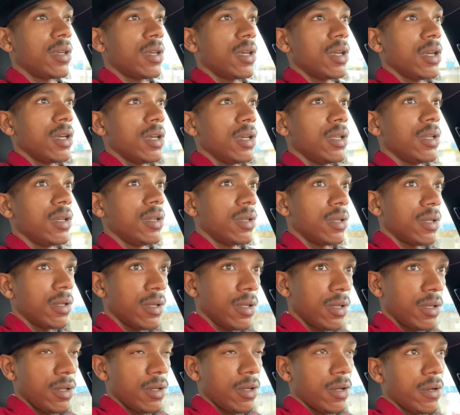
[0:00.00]
And,
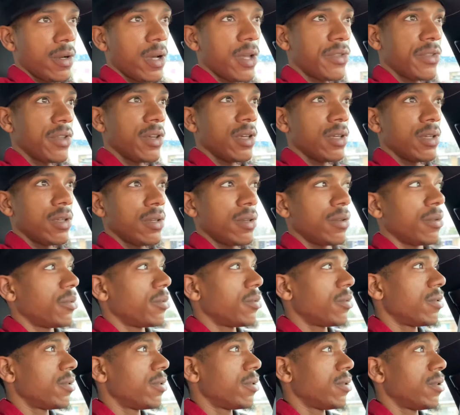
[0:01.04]
you know, I think,
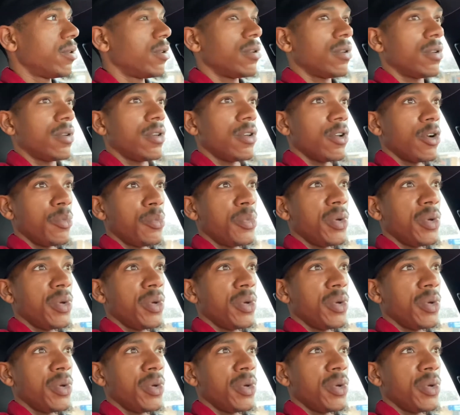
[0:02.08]
you know,